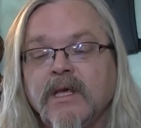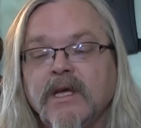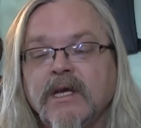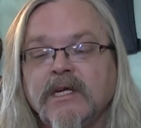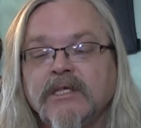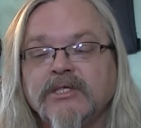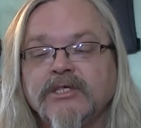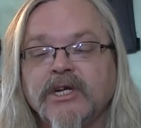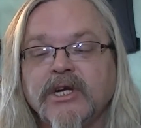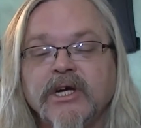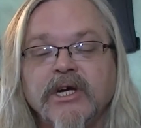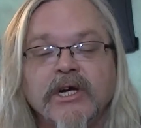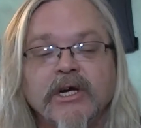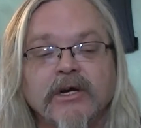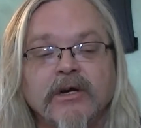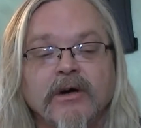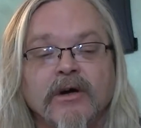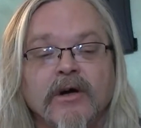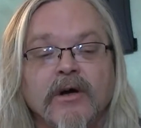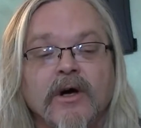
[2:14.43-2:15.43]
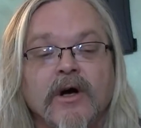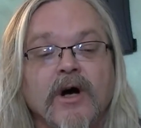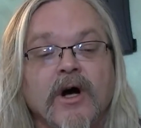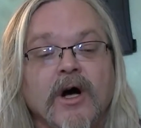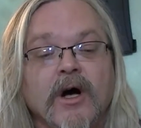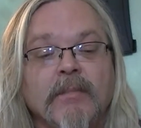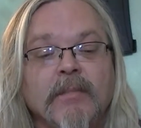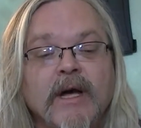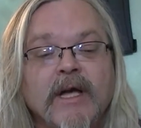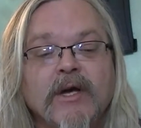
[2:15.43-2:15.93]
Engineer,
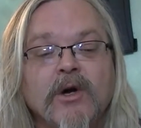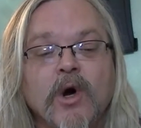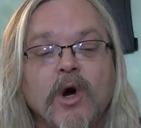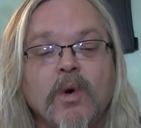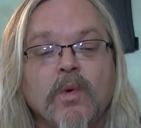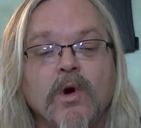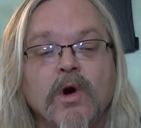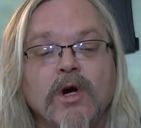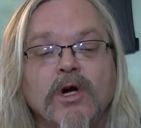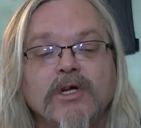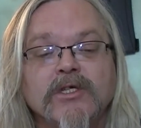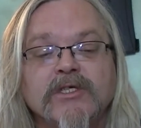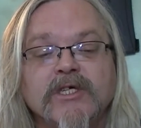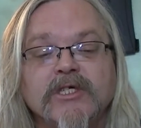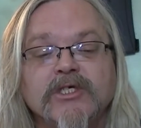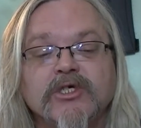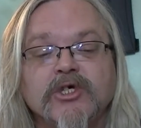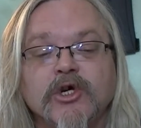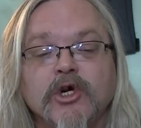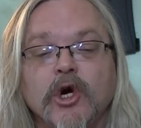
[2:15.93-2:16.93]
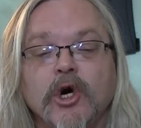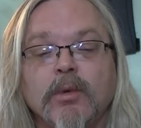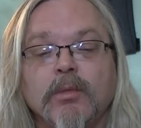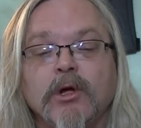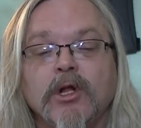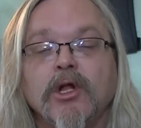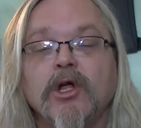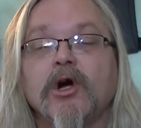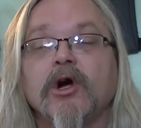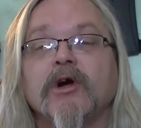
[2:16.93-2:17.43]
all my co-workers at
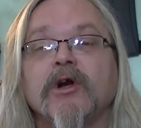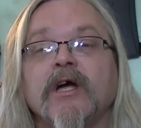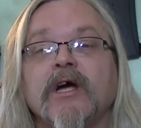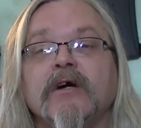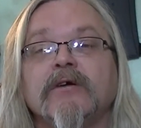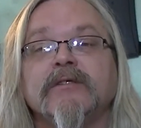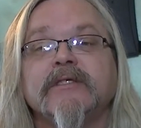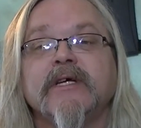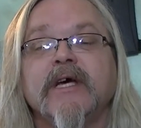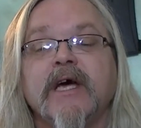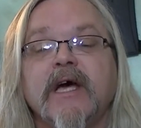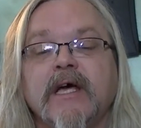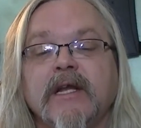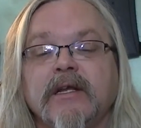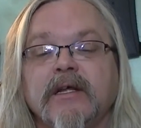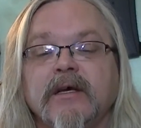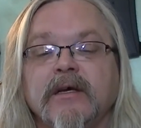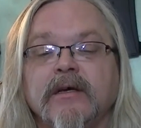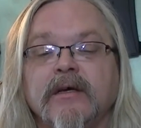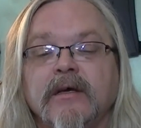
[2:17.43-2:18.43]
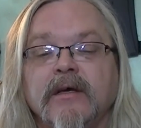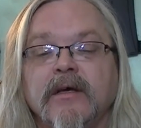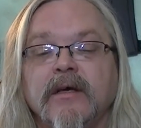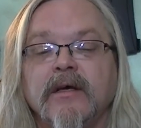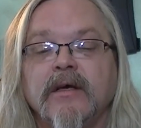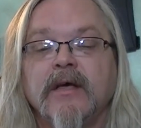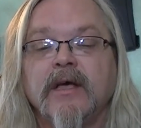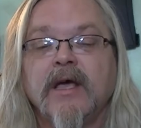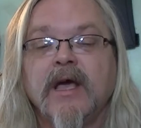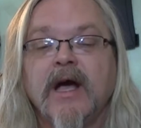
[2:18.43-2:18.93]
Chernobyl are now dead.
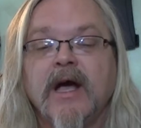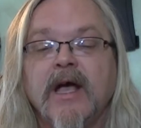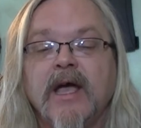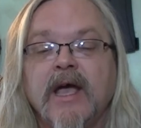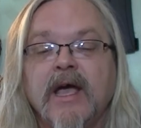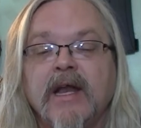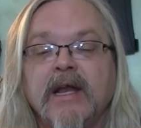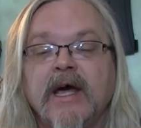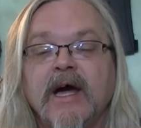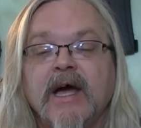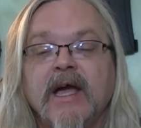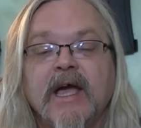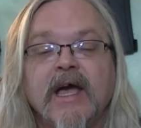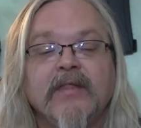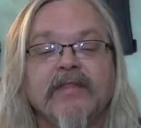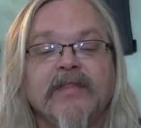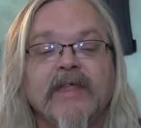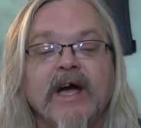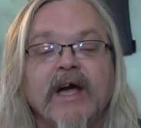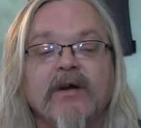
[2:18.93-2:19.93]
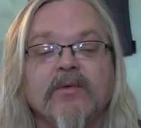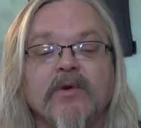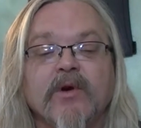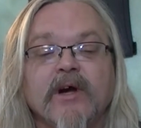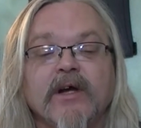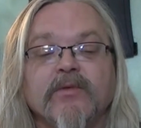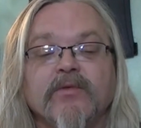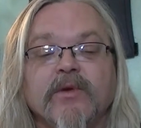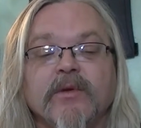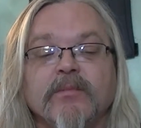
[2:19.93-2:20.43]
And I had
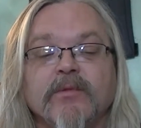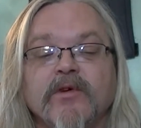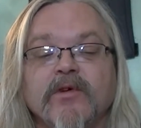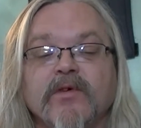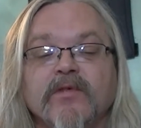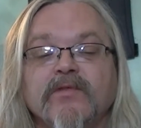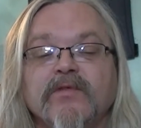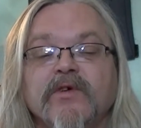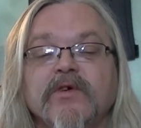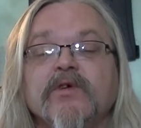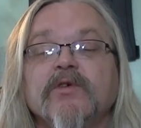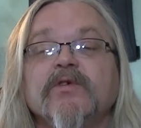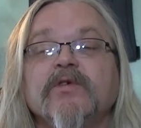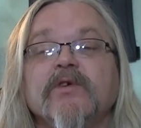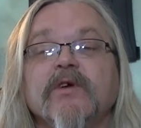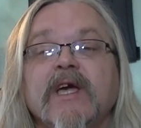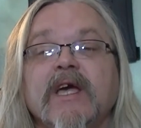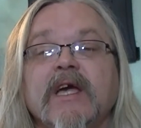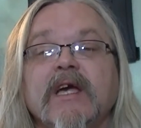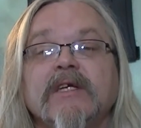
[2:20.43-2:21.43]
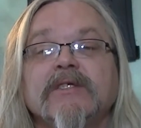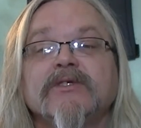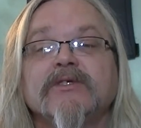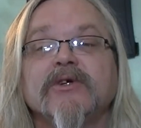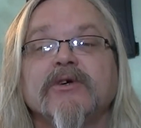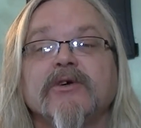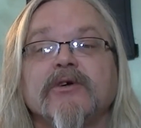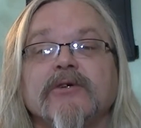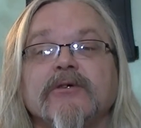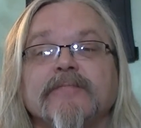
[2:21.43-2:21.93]
thyroid removed due to
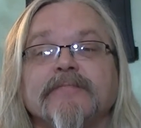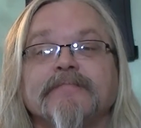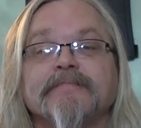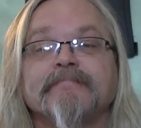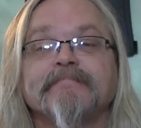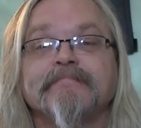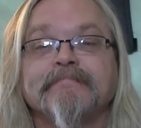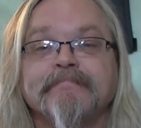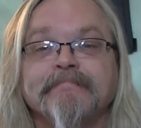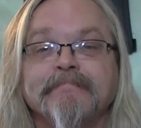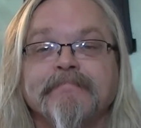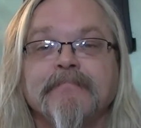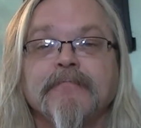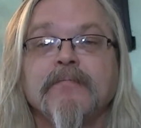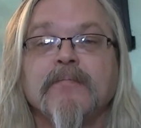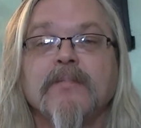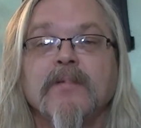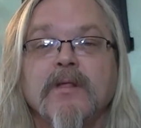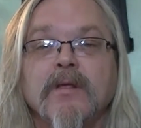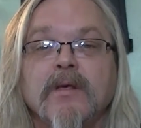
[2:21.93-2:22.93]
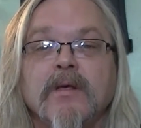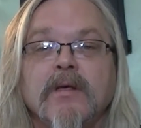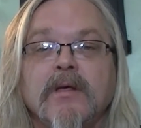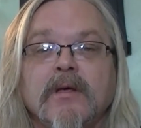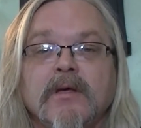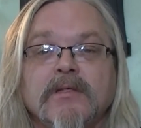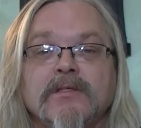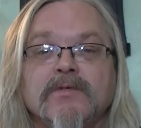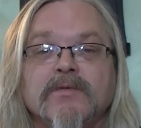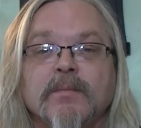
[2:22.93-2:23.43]
cancer.
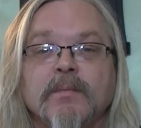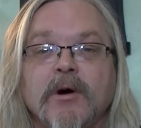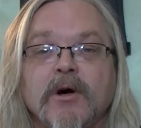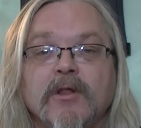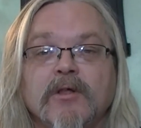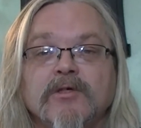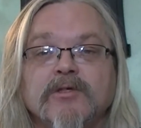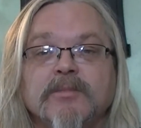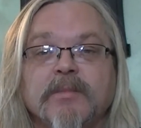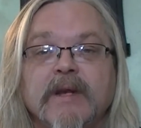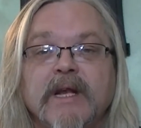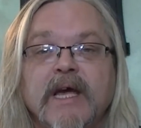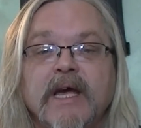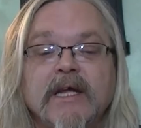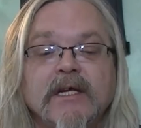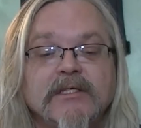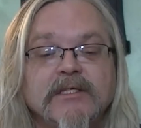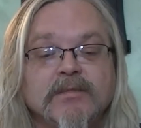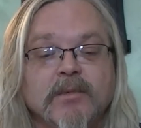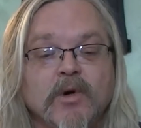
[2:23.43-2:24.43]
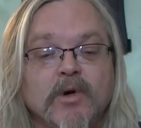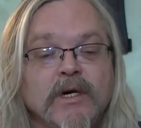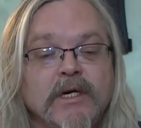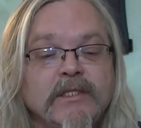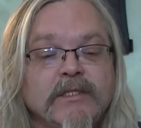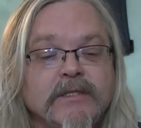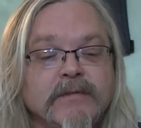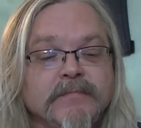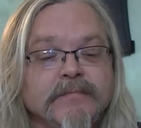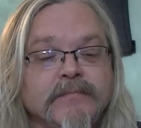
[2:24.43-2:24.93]
It's from all those bananas,
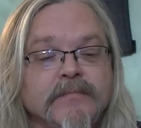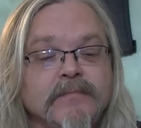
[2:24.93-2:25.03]
boys.